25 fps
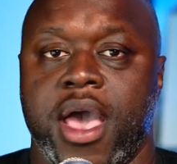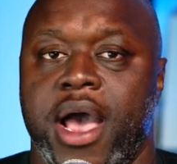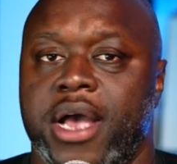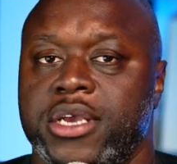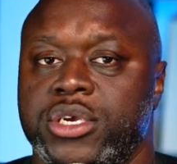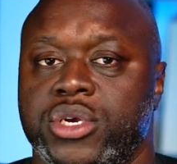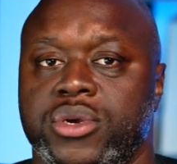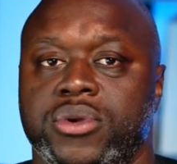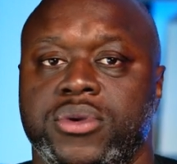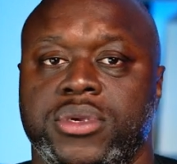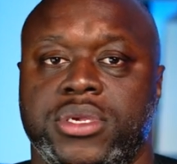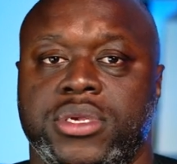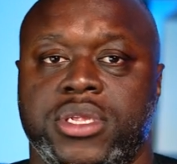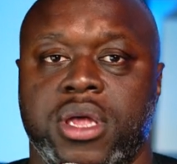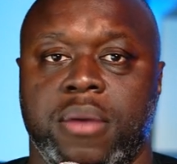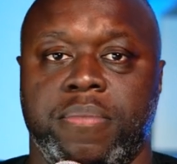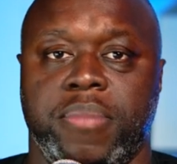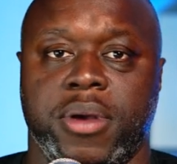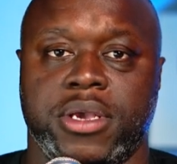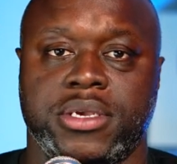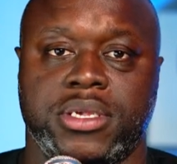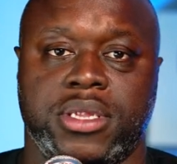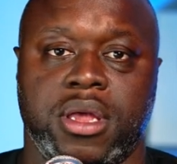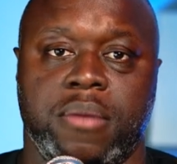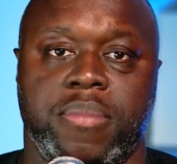I show you step
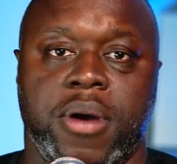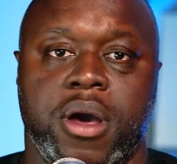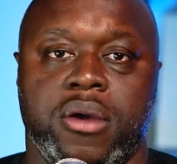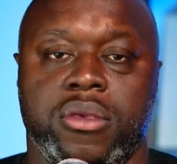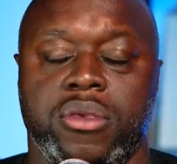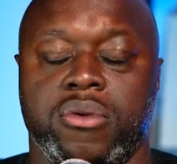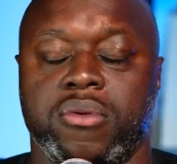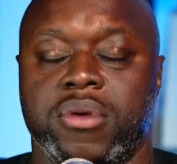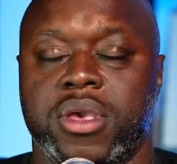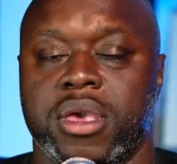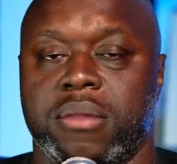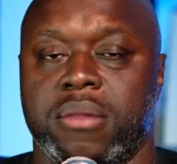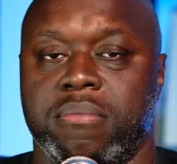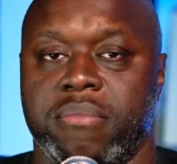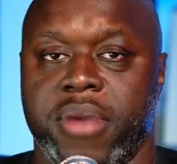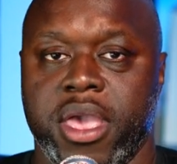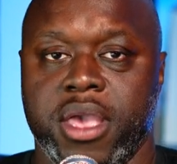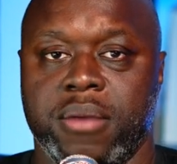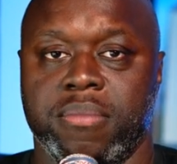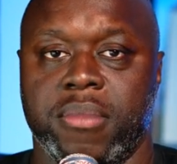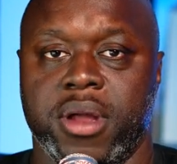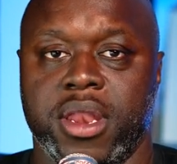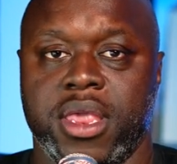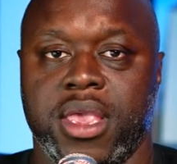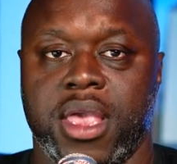by step how you can
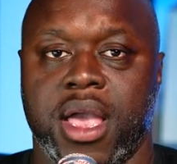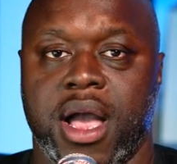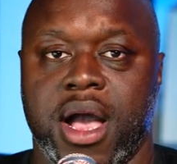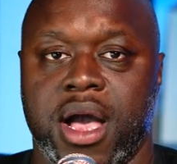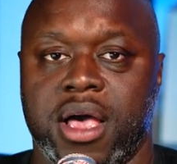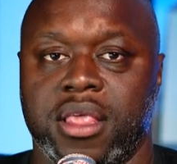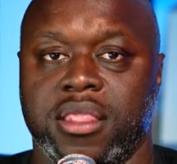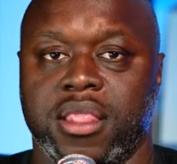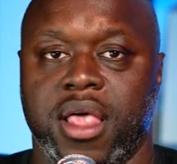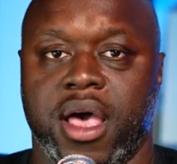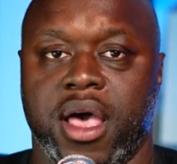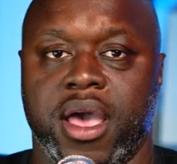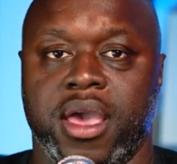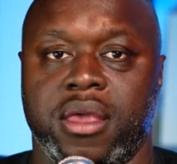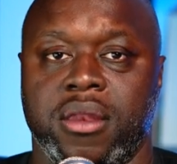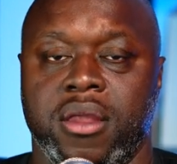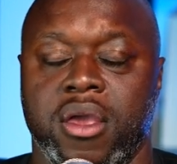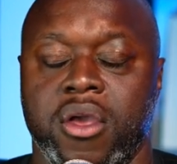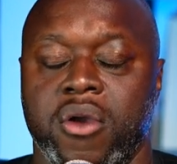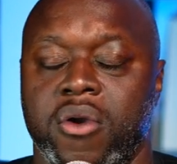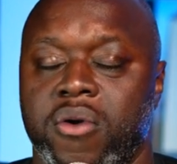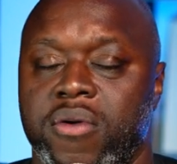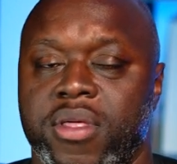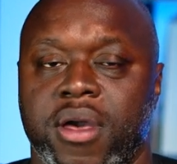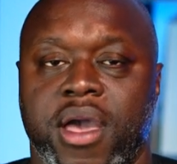make money online
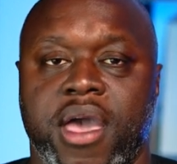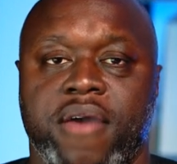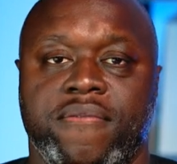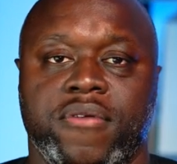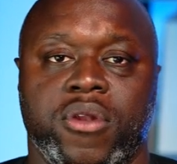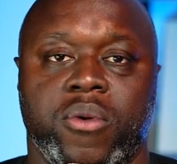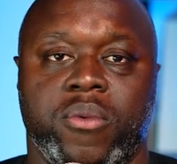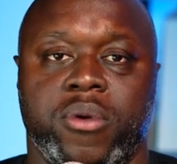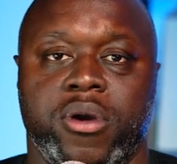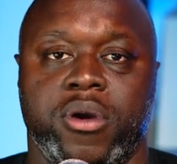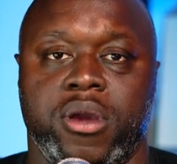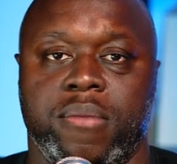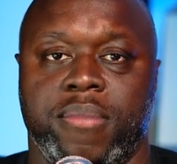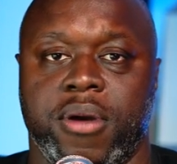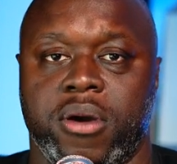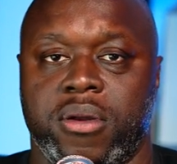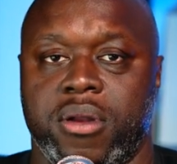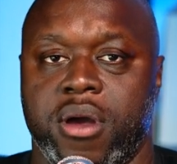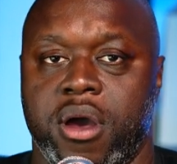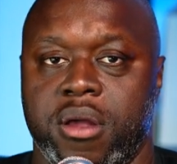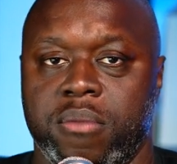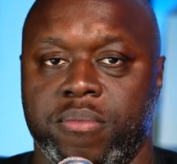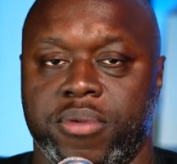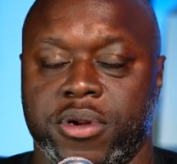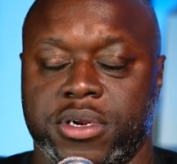without having to worry about
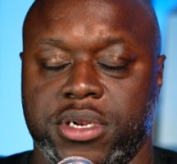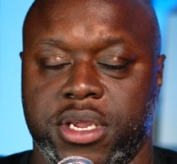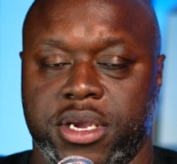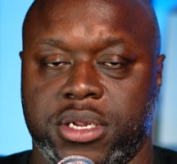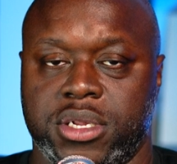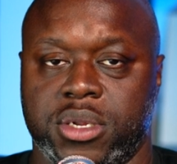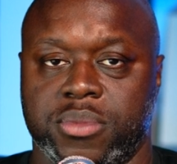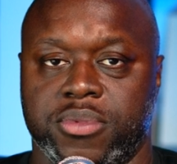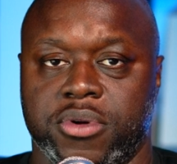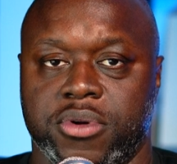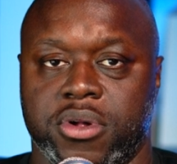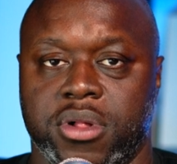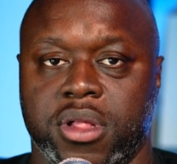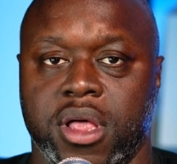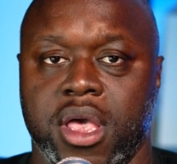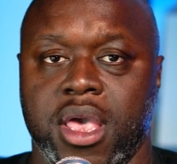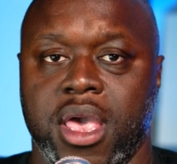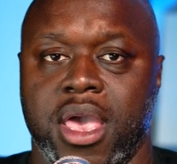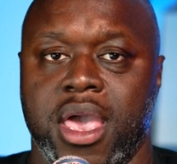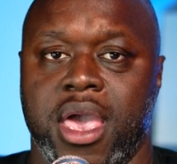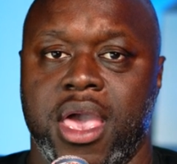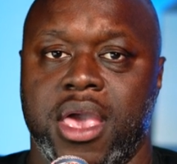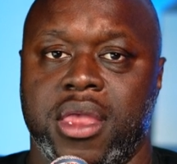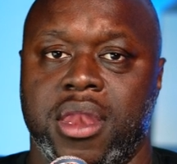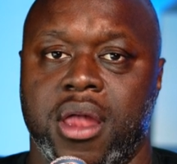unpredictable
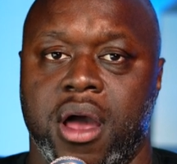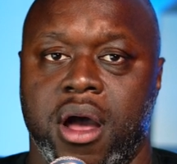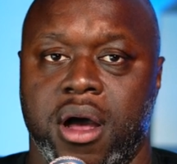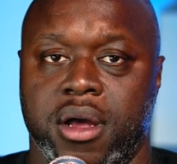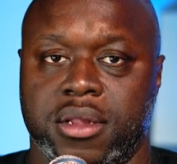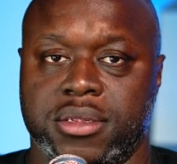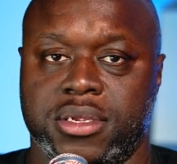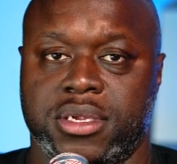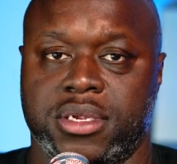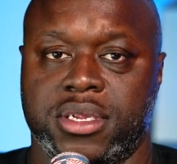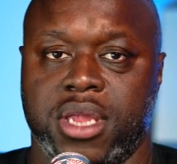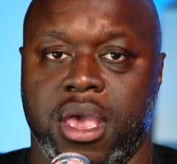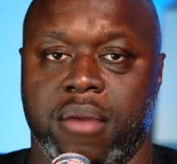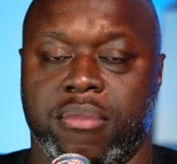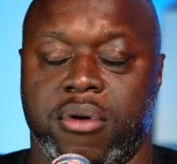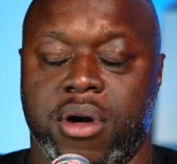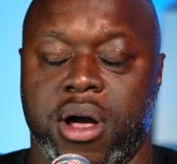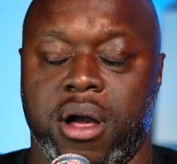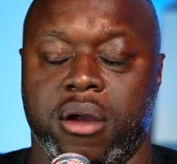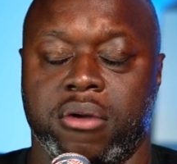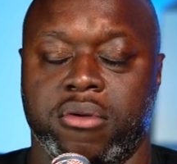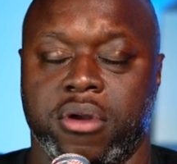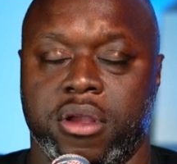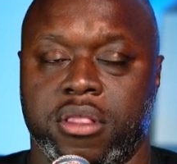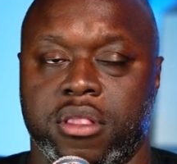and unstable
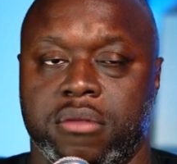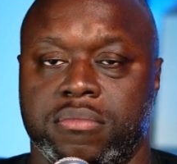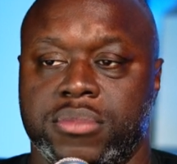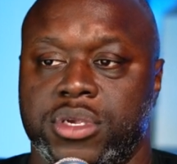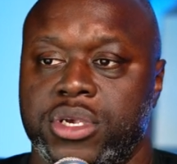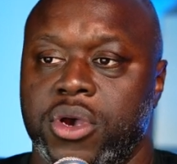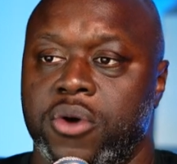algorithms.